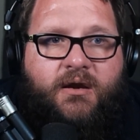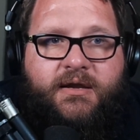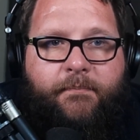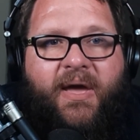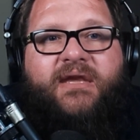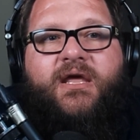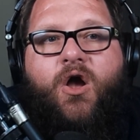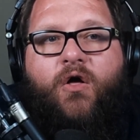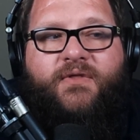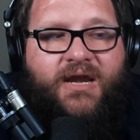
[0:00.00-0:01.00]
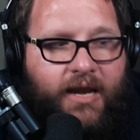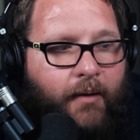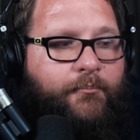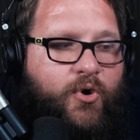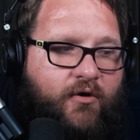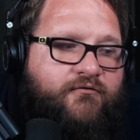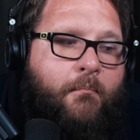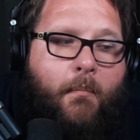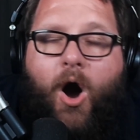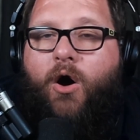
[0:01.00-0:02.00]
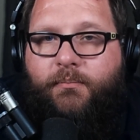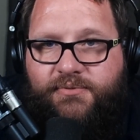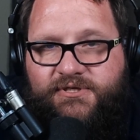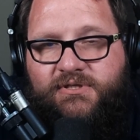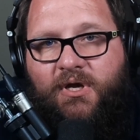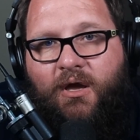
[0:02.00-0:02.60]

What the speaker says: depending on the number of mobs